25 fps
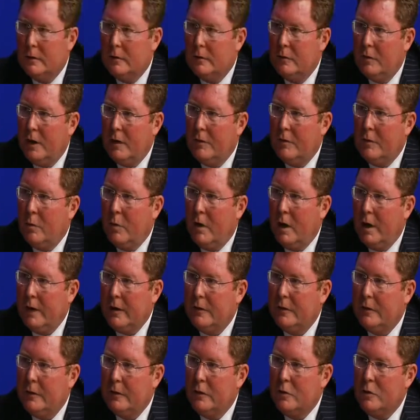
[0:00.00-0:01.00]
Jeff, why
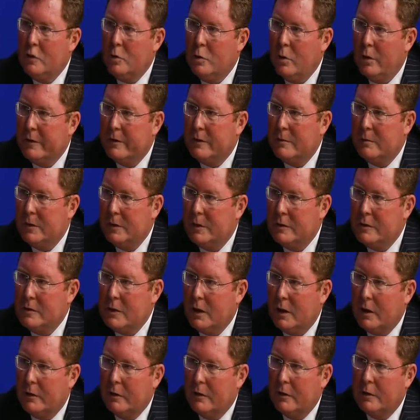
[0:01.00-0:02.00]
is it you want to be a
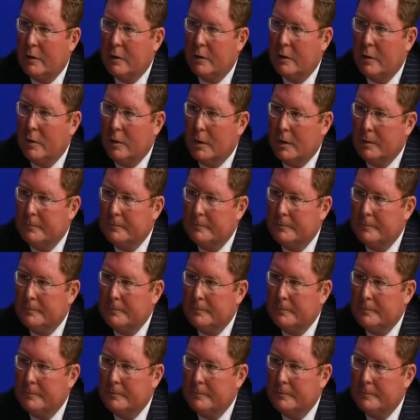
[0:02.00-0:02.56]
judge in the court?